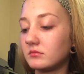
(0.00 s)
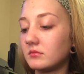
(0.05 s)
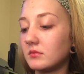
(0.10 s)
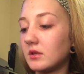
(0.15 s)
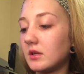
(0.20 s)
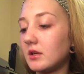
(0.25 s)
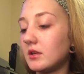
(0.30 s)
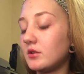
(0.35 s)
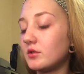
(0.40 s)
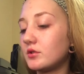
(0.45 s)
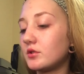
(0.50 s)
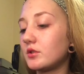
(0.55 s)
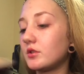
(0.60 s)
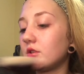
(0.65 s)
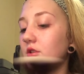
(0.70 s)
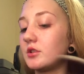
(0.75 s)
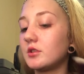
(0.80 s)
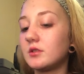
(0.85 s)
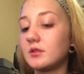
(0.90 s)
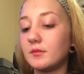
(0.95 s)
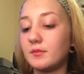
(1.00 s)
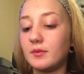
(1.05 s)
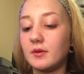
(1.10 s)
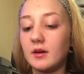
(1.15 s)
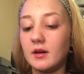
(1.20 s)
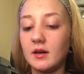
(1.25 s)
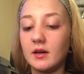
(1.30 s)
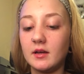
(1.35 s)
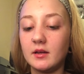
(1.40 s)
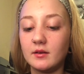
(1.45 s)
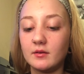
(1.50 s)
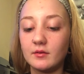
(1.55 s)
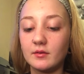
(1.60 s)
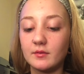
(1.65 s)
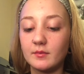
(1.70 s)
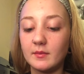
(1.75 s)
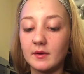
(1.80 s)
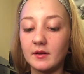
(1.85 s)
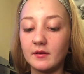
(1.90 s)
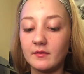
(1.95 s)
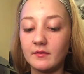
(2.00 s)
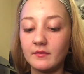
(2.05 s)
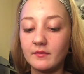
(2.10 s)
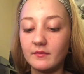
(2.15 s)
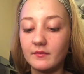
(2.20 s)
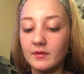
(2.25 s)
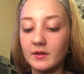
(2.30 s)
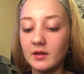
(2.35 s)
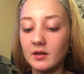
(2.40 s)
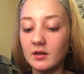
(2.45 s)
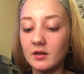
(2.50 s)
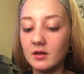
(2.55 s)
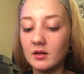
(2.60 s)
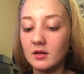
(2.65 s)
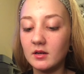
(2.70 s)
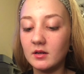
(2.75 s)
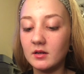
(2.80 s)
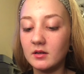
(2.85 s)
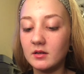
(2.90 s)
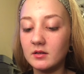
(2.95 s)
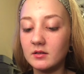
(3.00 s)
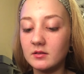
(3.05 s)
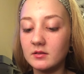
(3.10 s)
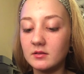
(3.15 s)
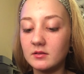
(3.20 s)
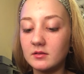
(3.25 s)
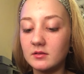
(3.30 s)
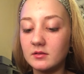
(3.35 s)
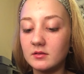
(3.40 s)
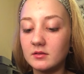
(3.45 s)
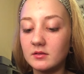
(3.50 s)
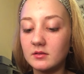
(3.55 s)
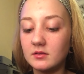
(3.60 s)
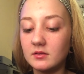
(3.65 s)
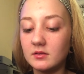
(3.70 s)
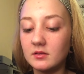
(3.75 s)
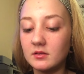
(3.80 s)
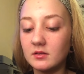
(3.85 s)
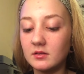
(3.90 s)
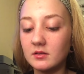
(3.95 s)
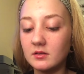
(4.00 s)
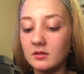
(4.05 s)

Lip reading: And I usually just apply it with my fingers,